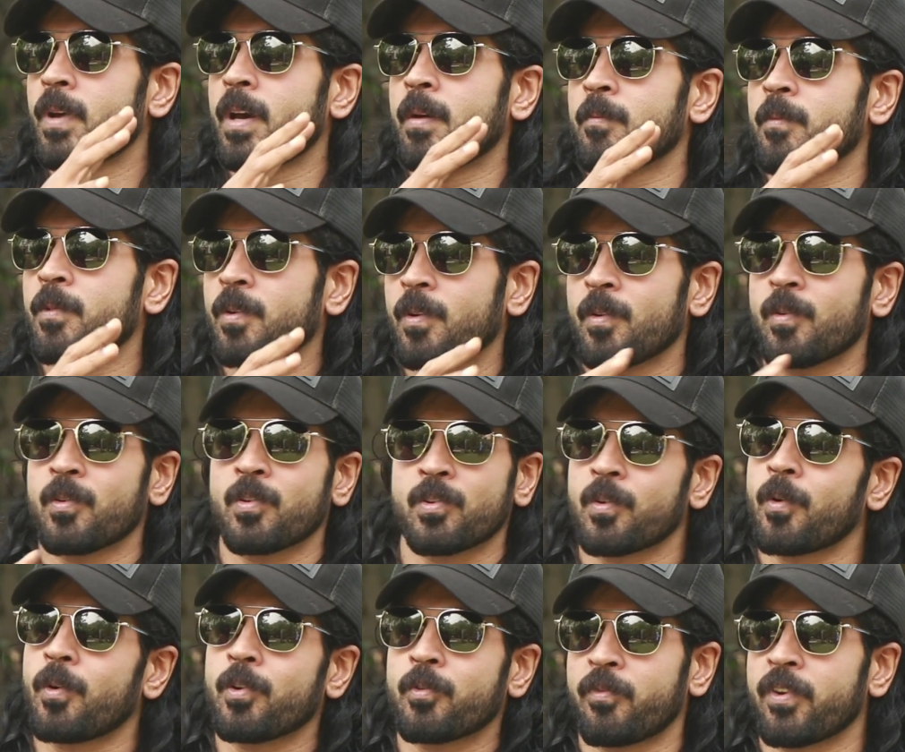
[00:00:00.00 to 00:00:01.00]
um,
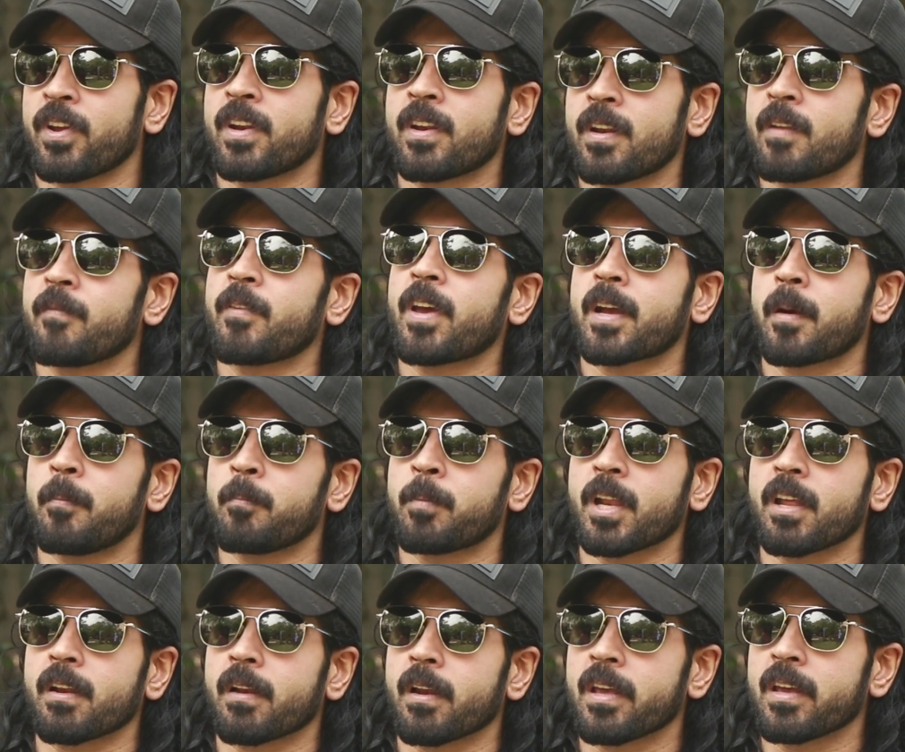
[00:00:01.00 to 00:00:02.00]
not faded away
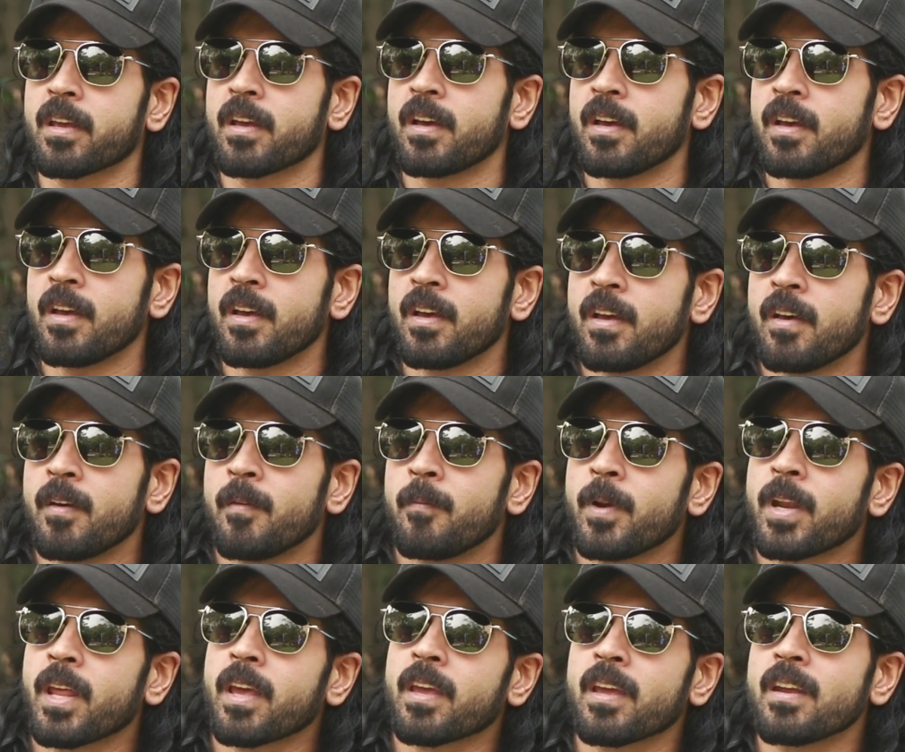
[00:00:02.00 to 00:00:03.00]
completely,
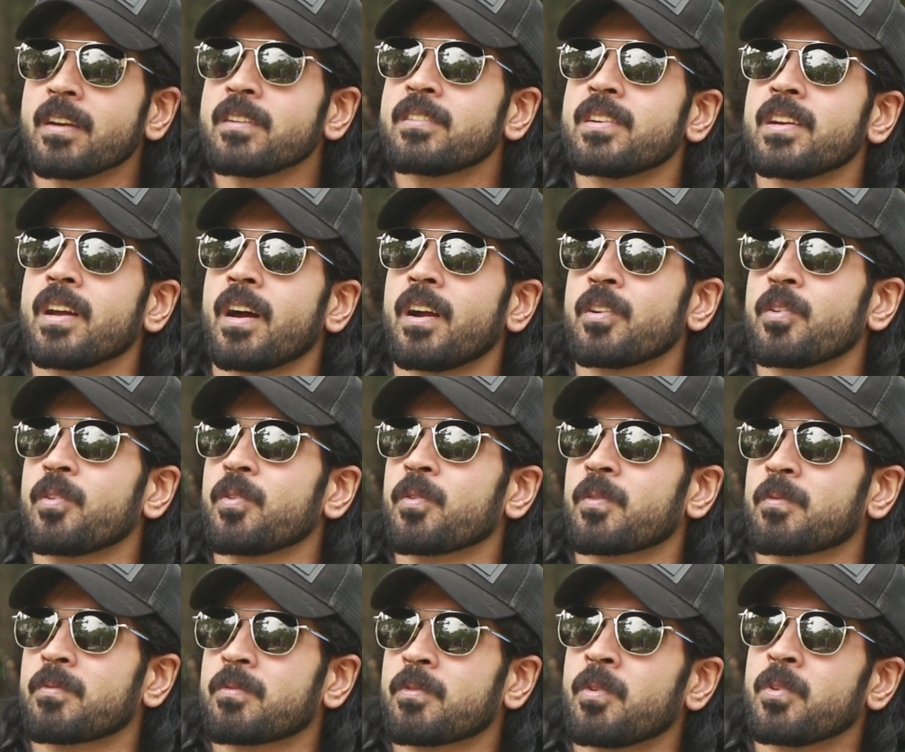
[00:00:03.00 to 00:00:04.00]
but again she had to
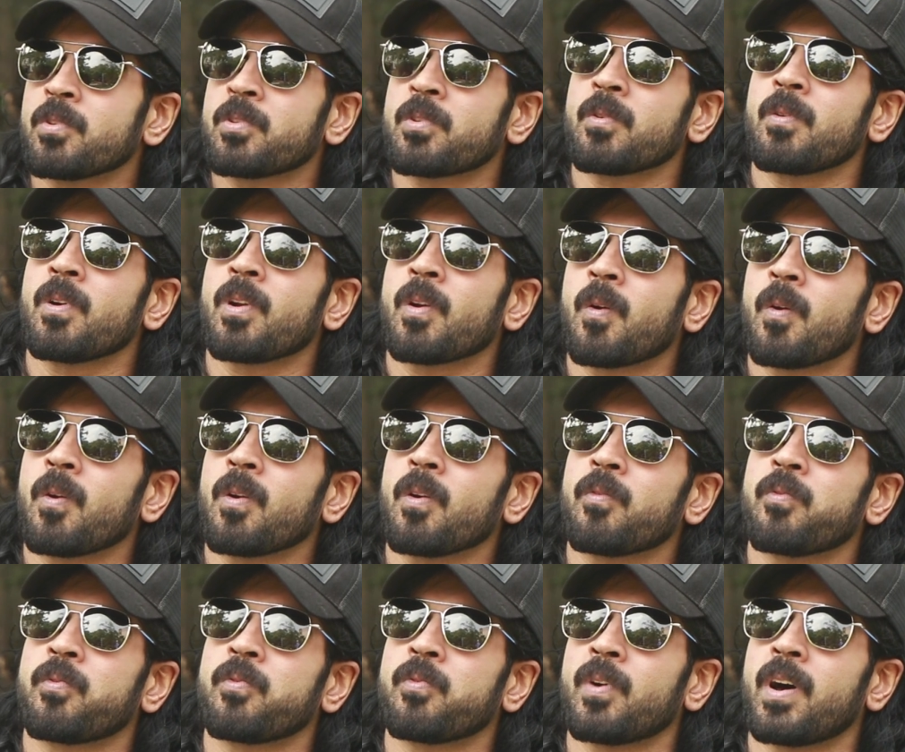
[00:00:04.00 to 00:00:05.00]
go through a lot
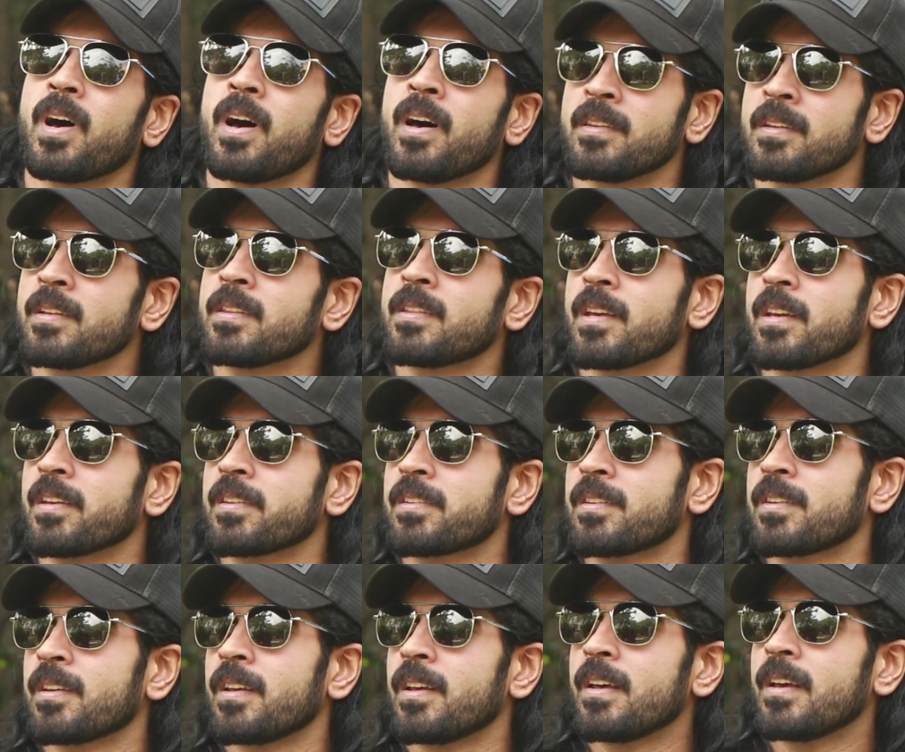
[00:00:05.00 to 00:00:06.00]
of other things
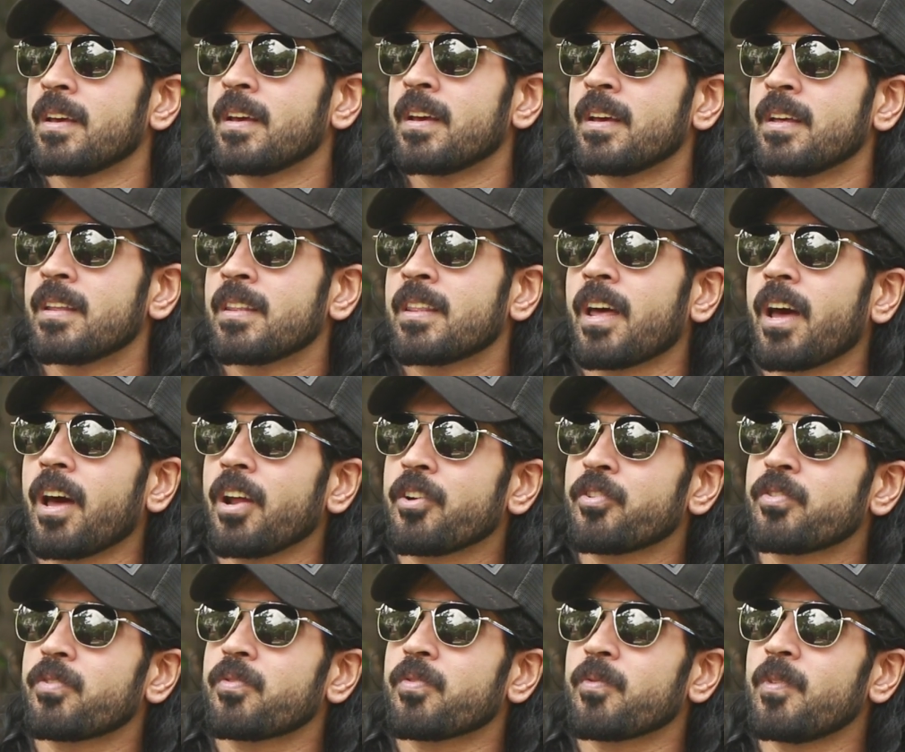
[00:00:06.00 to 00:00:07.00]
that
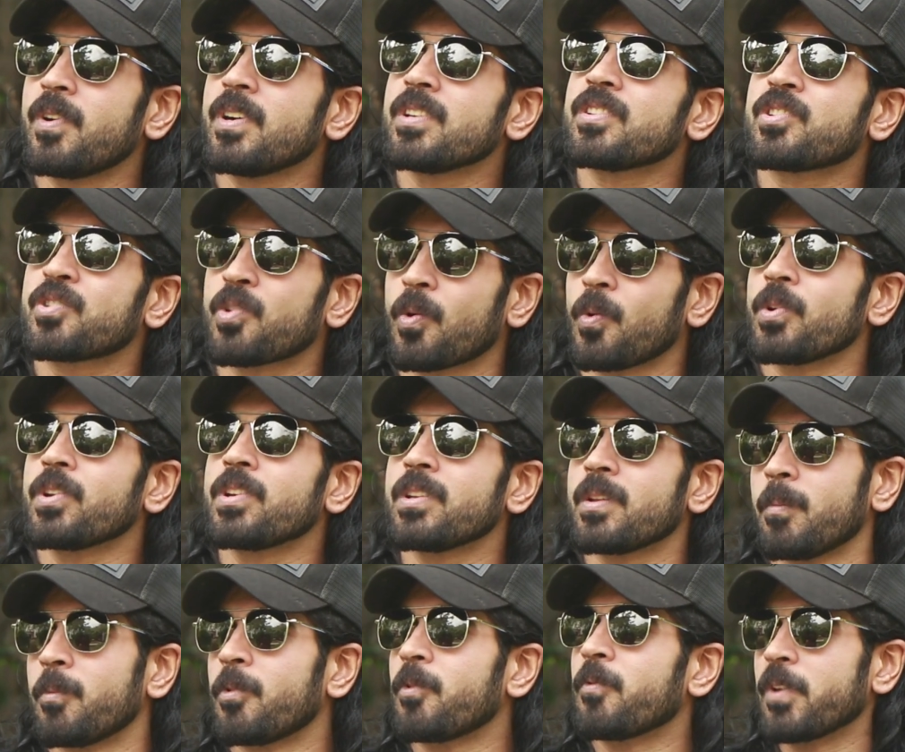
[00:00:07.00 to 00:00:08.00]
was shown in
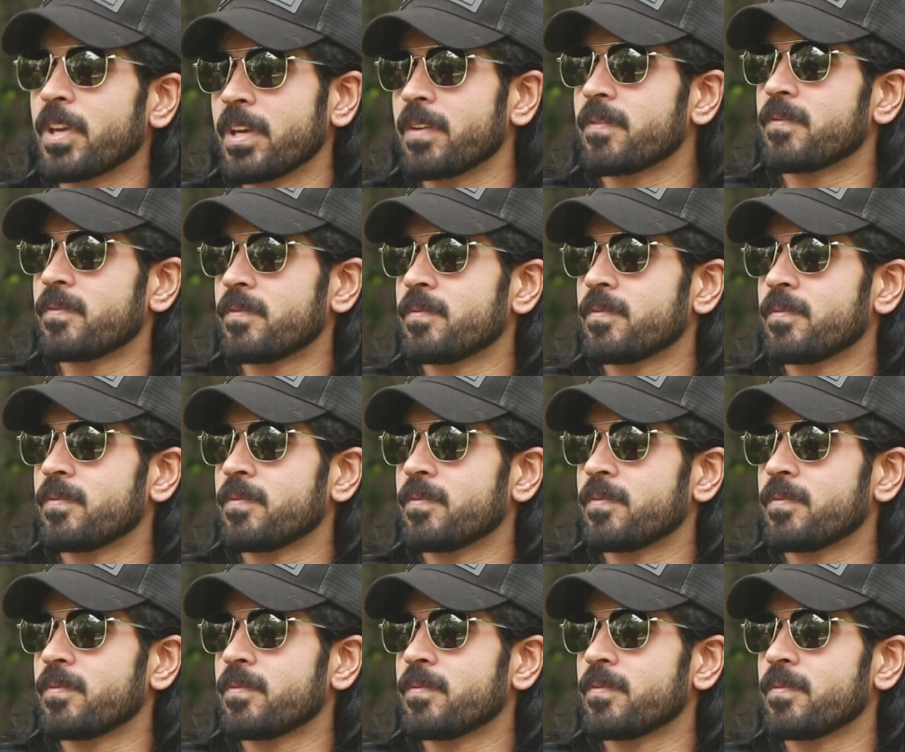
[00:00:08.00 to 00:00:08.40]
the movie.